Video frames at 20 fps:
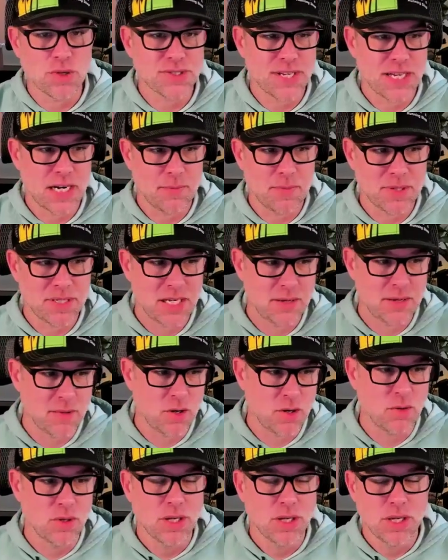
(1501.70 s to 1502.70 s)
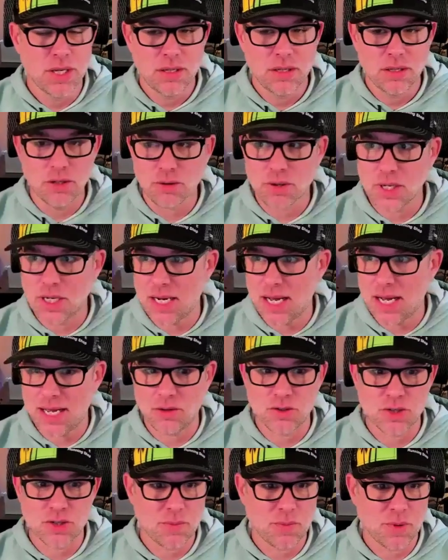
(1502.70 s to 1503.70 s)
We'll set up a demo. Luke and
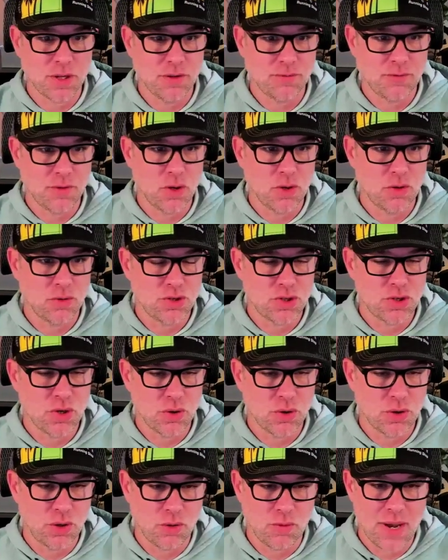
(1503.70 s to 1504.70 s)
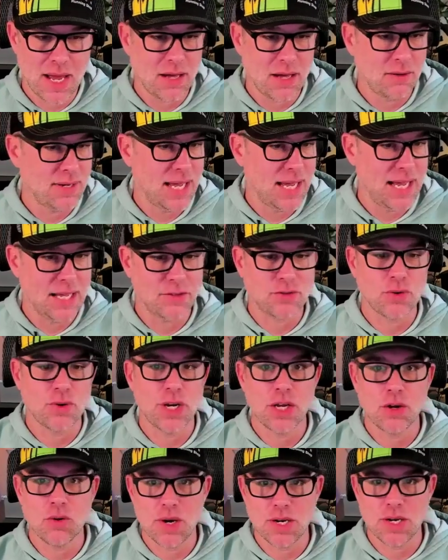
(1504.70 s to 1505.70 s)
I will jump on the phone, show you around,
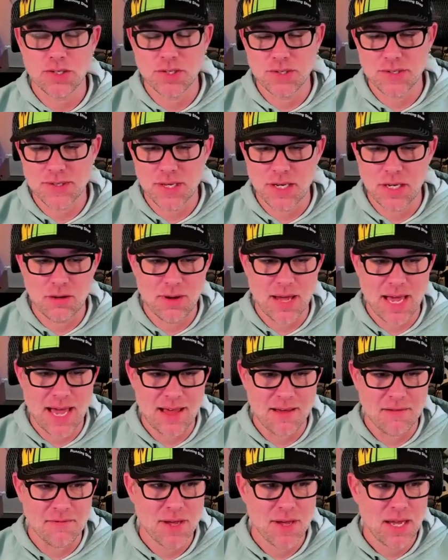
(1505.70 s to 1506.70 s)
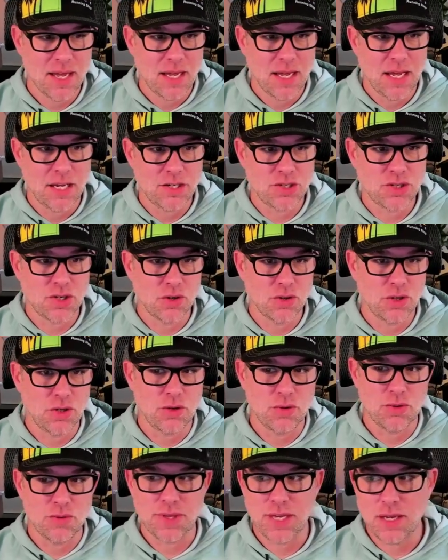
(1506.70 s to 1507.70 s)
answer any questions that you have, and show
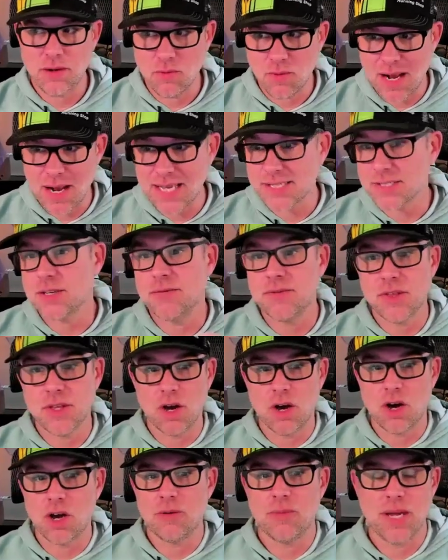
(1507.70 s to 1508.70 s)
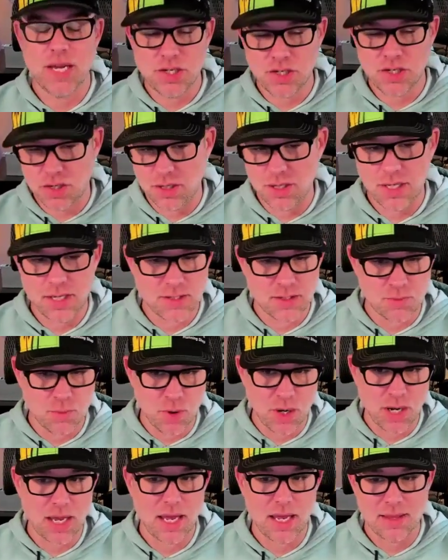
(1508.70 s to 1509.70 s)
you the rest of the automation that's
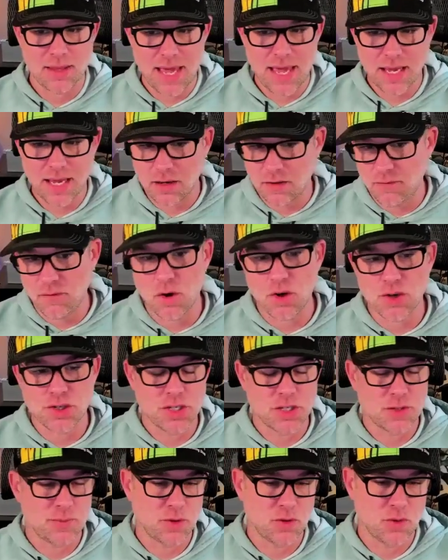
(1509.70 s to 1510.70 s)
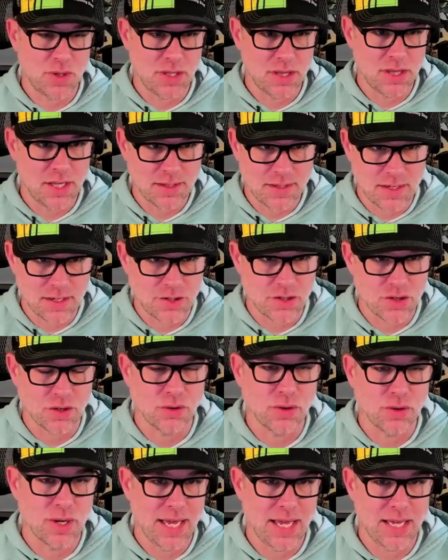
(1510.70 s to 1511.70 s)
bringing that convergence between the
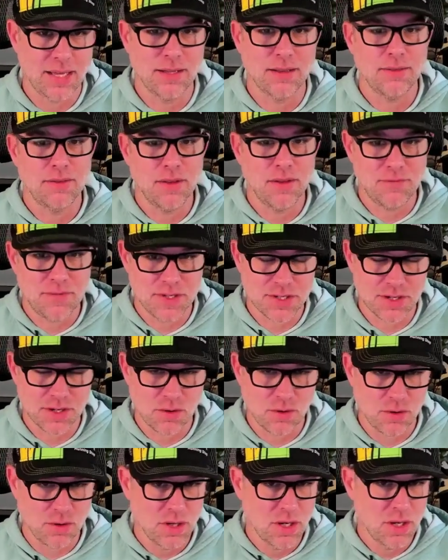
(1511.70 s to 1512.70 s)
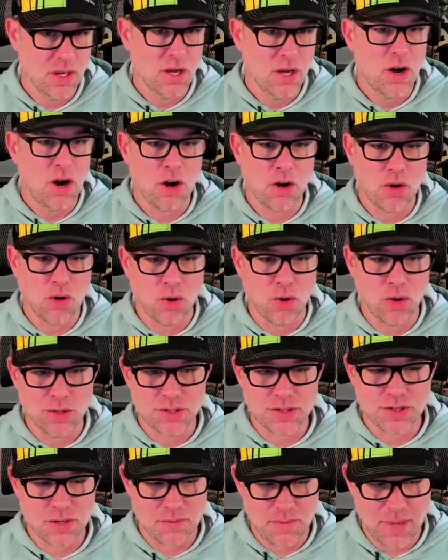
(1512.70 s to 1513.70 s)
digital and the physical. Our goal
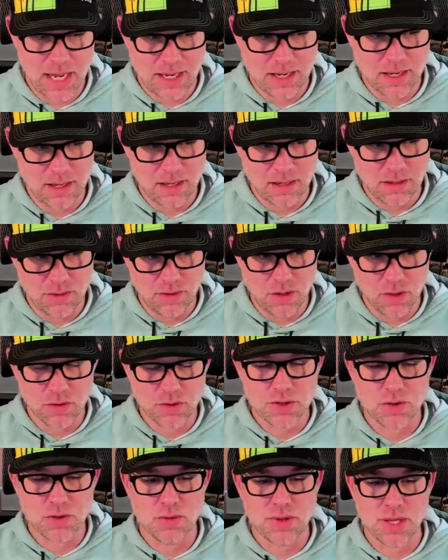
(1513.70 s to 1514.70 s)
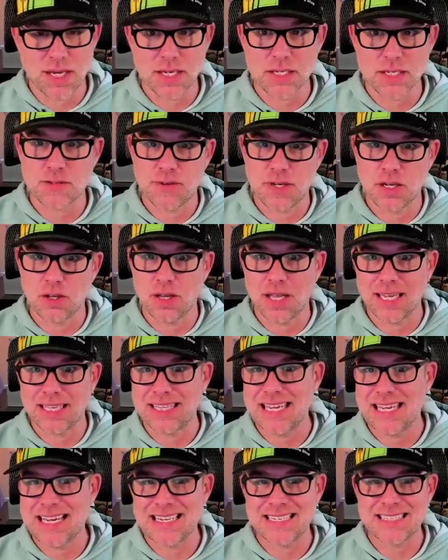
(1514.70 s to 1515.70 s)
is to make those two things feel
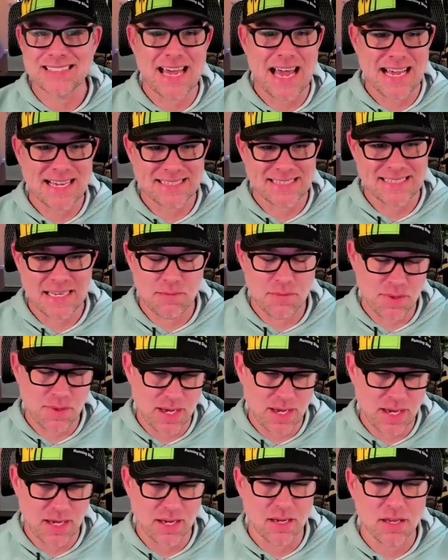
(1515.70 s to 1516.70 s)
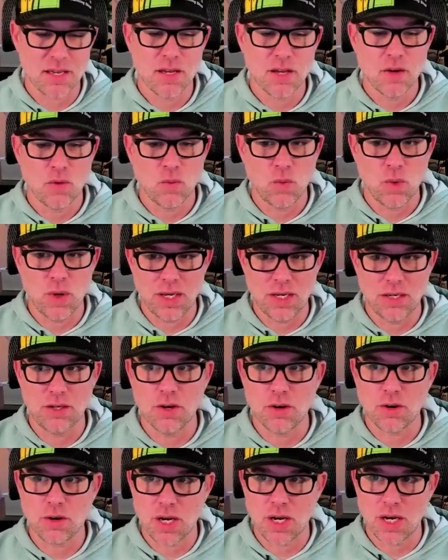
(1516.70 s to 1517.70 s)
like the exact same thing when
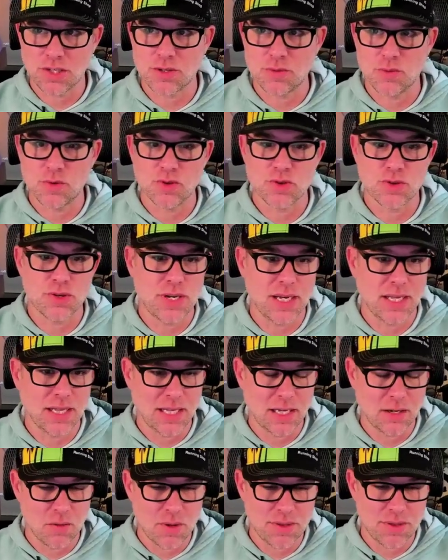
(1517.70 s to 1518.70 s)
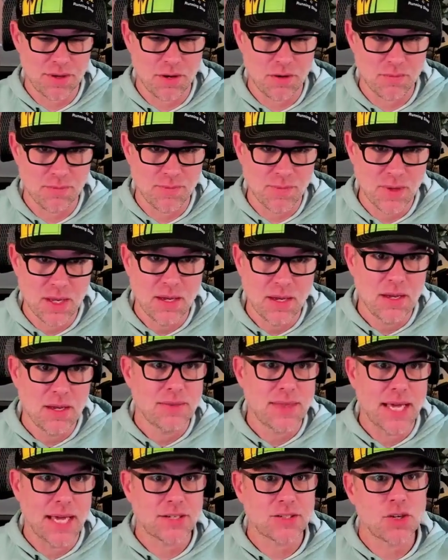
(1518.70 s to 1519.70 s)
your customers are dealing with you.
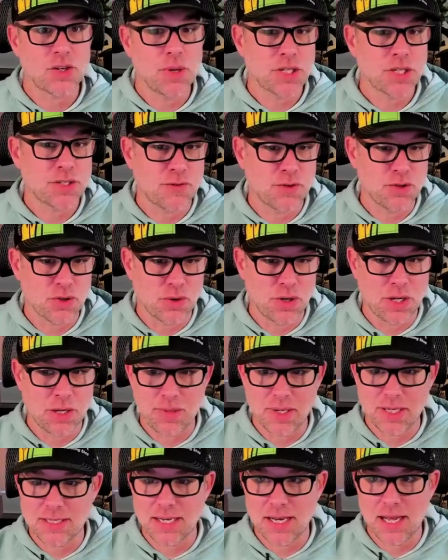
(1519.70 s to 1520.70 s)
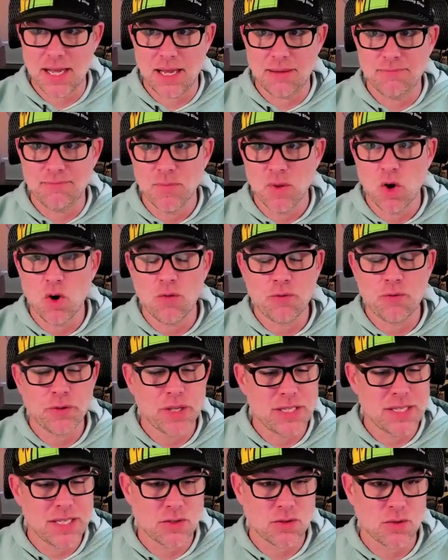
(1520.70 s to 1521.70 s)
Thanks so much for joining me today.
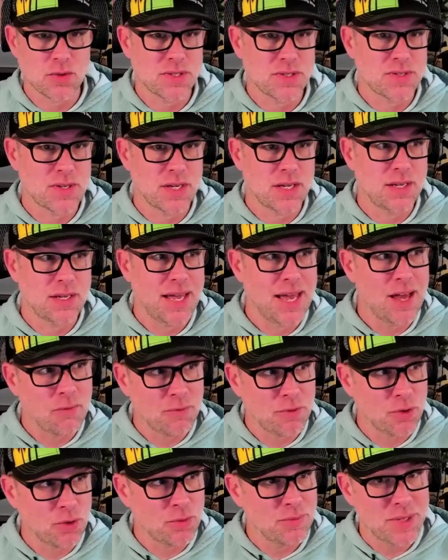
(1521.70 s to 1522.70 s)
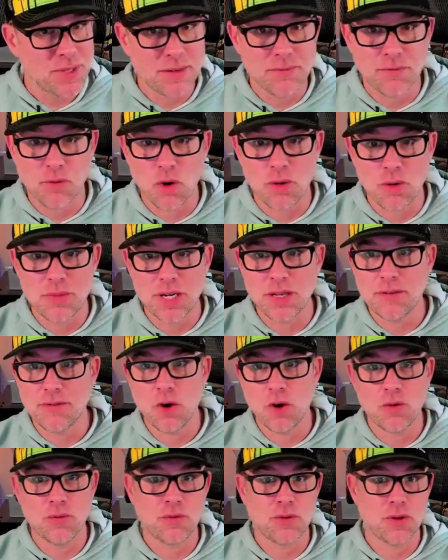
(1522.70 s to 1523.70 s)
Hopefully this was helpful,
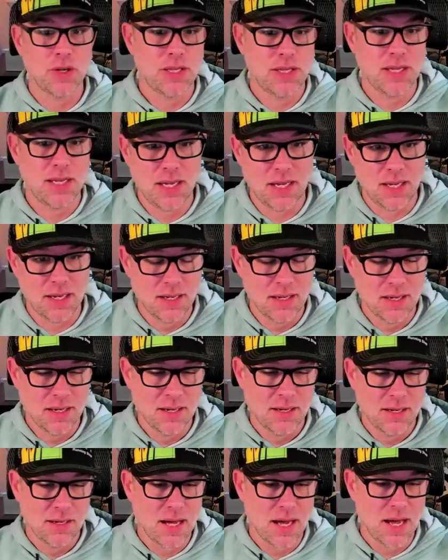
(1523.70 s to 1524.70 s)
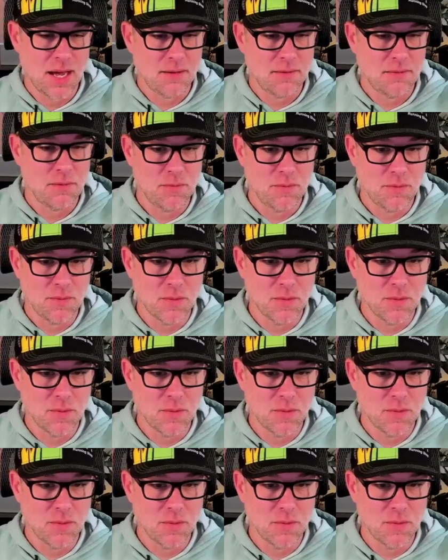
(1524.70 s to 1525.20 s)
informative. Hopefully the uh,